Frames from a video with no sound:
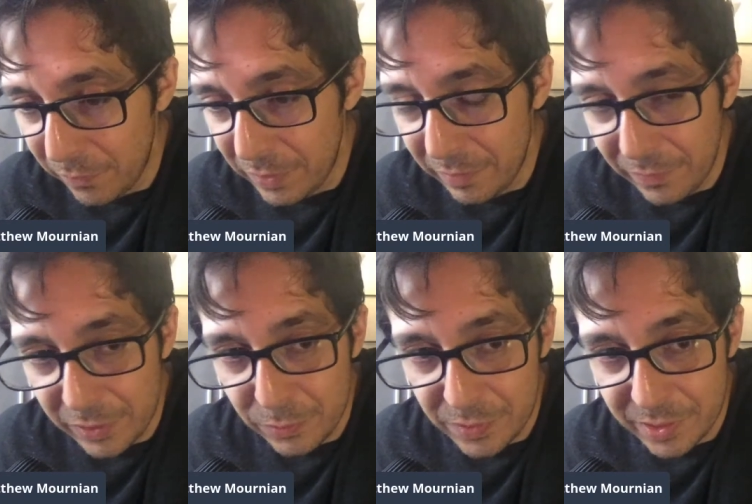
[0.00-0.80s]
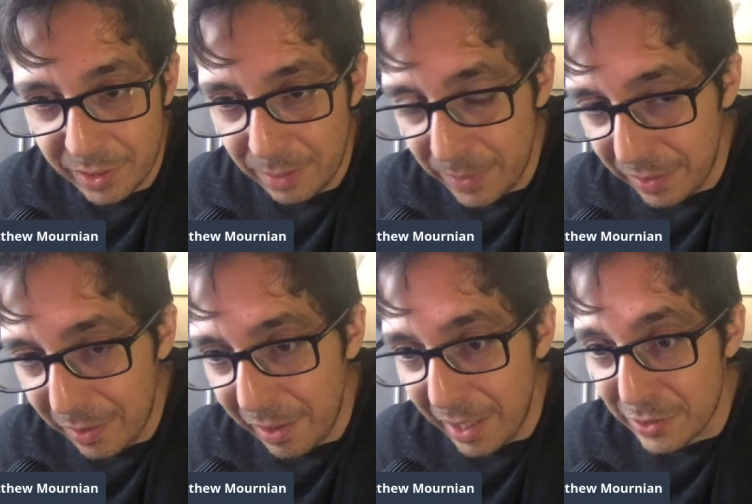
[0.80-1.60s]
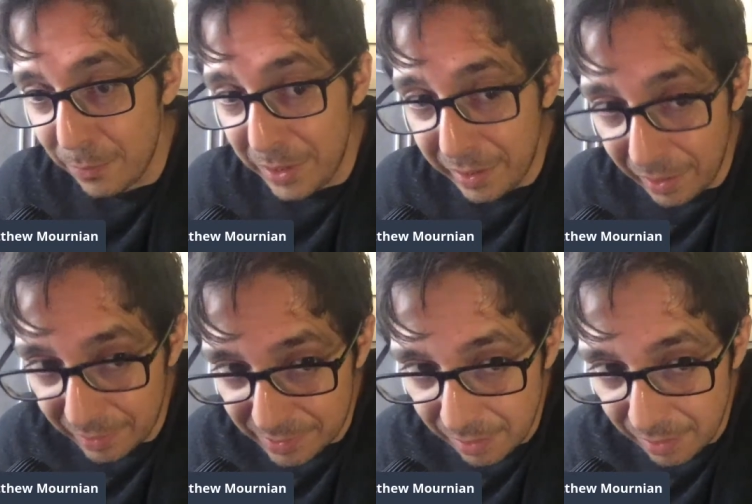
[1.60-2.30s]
individuals are going to be there next weekend